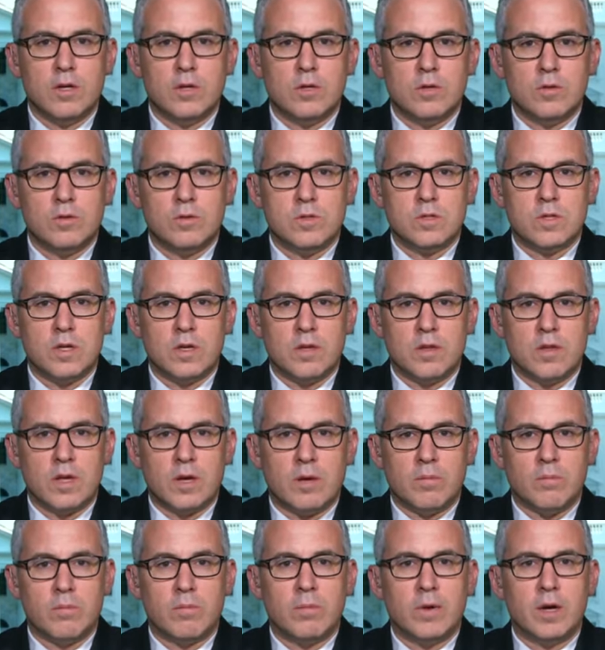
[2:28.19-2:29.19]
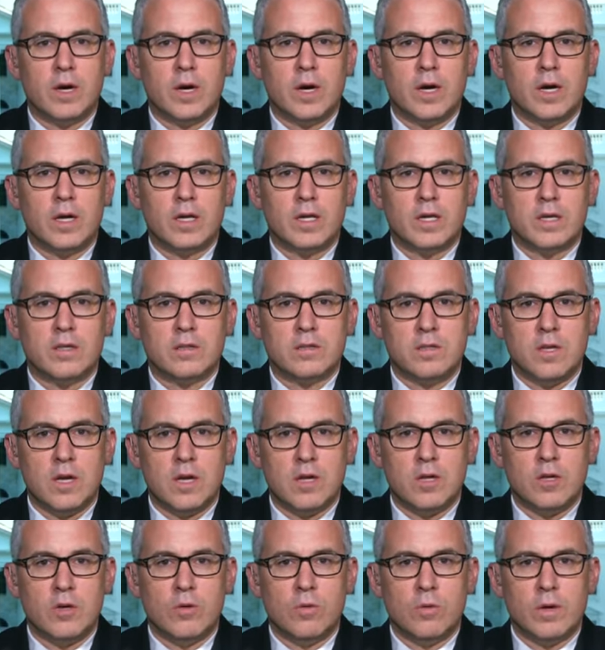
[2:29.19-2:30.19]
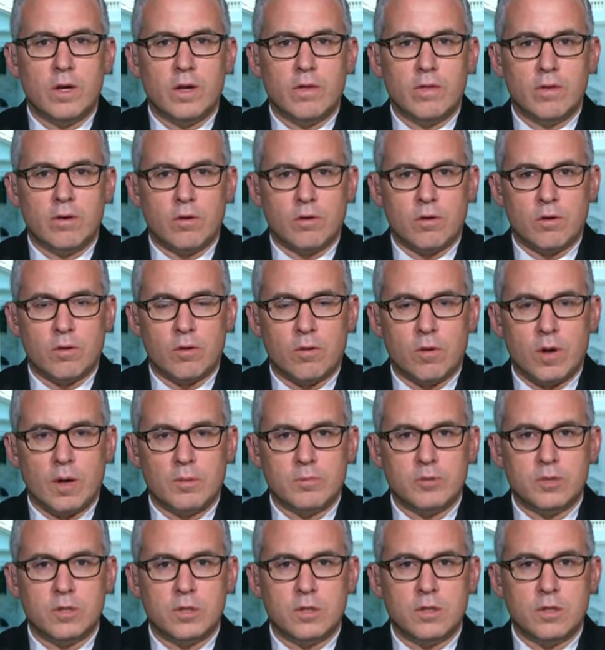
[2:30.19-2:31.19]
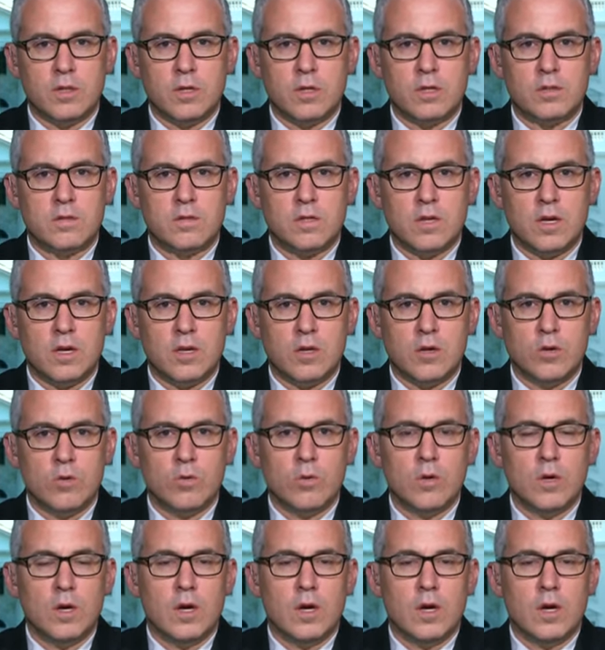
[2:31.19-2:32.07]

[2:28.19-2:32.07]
you see them continue in their corruption, continue